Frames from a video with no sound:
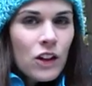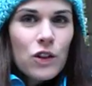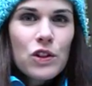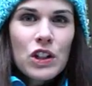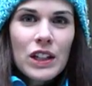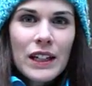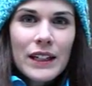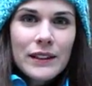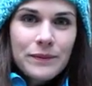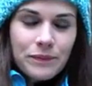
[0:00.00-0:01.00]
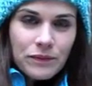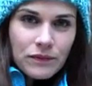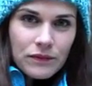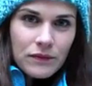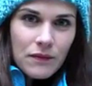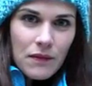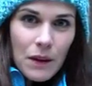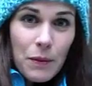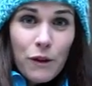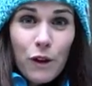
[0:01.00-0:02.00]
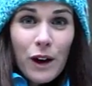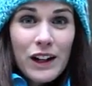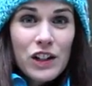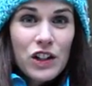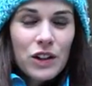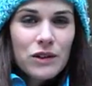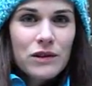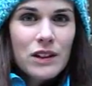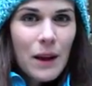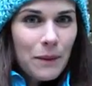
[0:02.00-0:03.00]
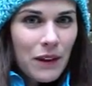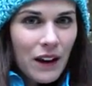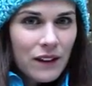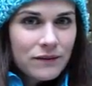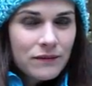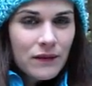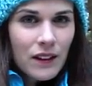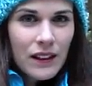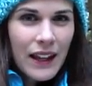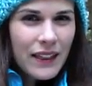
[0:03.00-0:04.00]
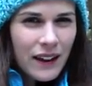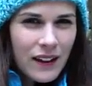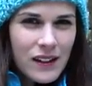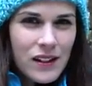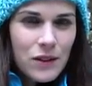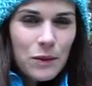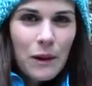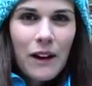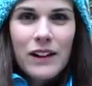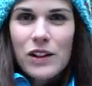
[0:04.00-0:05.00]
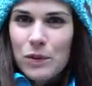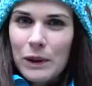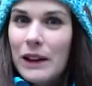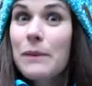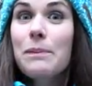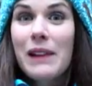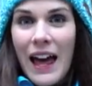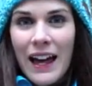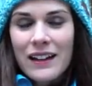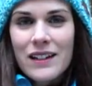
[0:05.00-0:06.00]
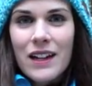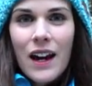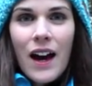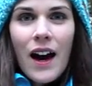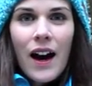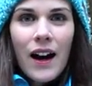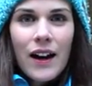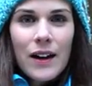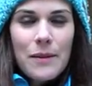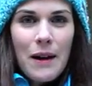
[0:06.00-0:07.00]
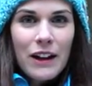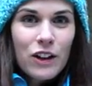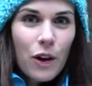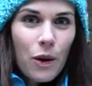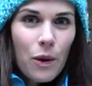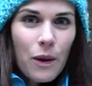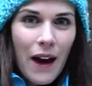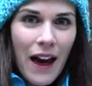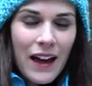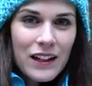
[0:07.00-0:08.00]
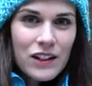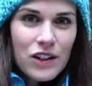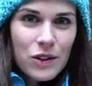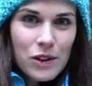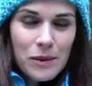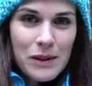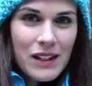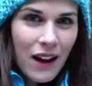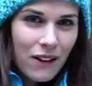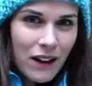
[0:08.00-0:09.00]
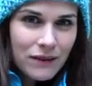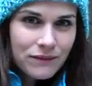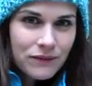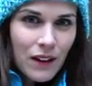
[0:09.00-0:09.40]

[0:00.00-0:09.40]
Usually before I shoot something like this, where it's really planned, I go and do some scouting,